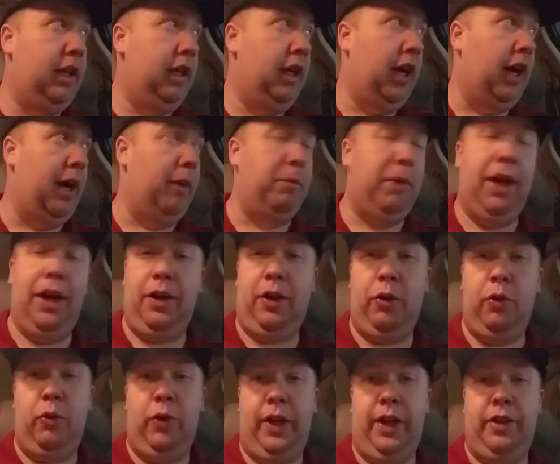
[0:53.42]
I'm not
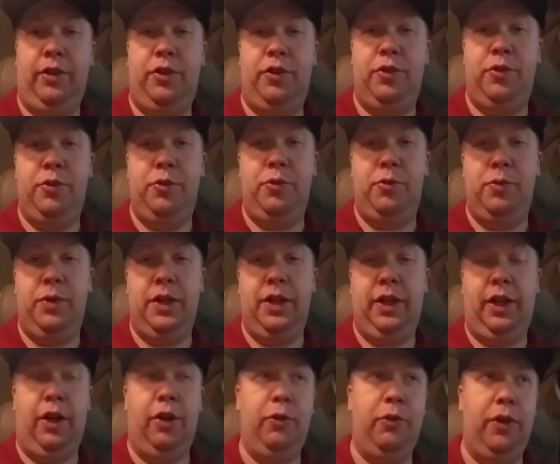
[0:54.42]
going to
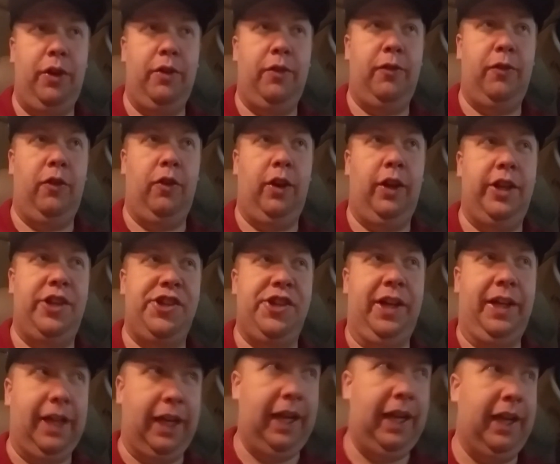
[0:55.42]
go there for lunch
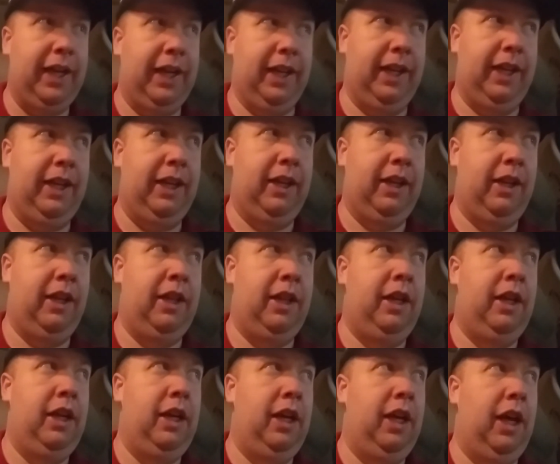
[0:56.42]
again.
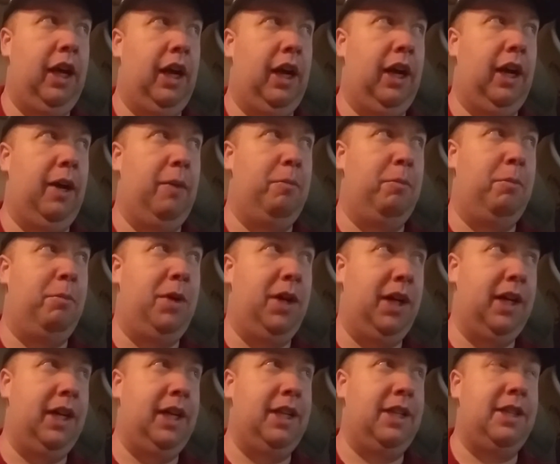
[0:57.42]

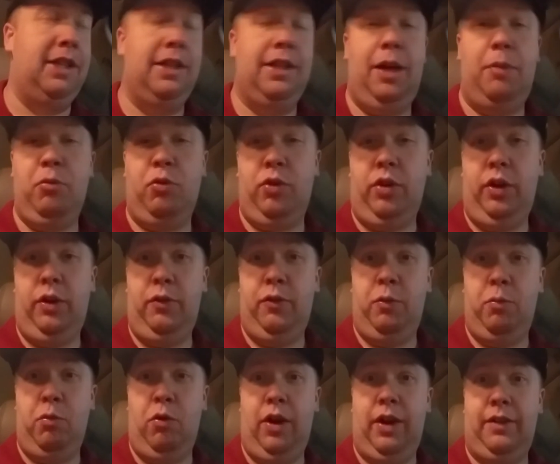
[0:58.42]
But we'll go for
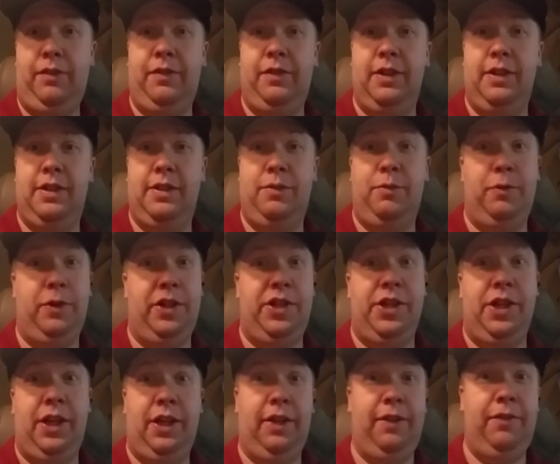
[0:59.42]
breakfast, which
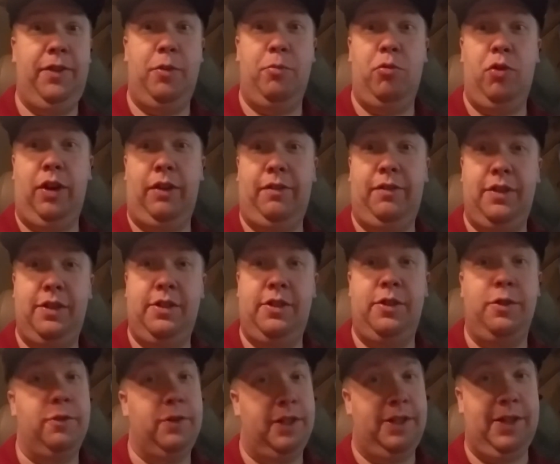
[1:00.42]
I love their breakfast
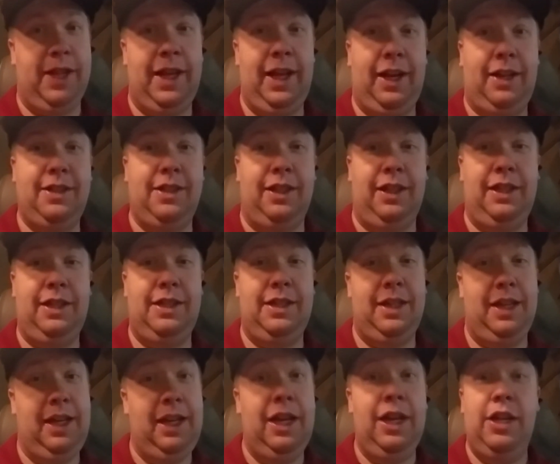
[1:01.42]
too. It's excellent.
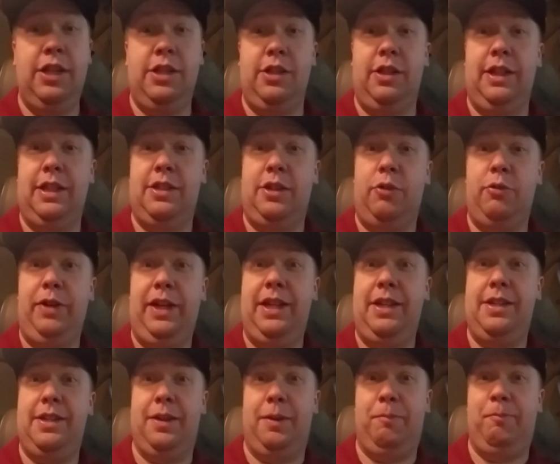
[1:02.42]
So let's go get
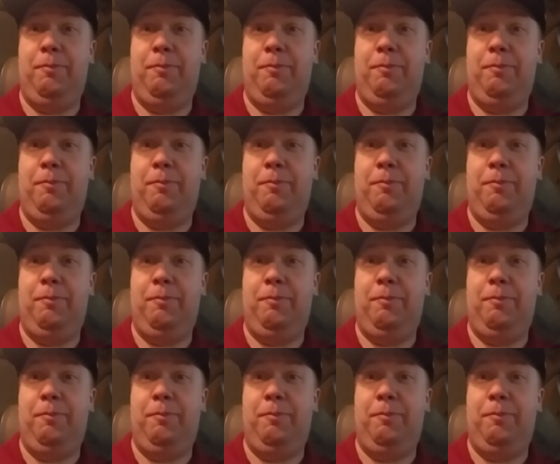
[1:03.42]
some.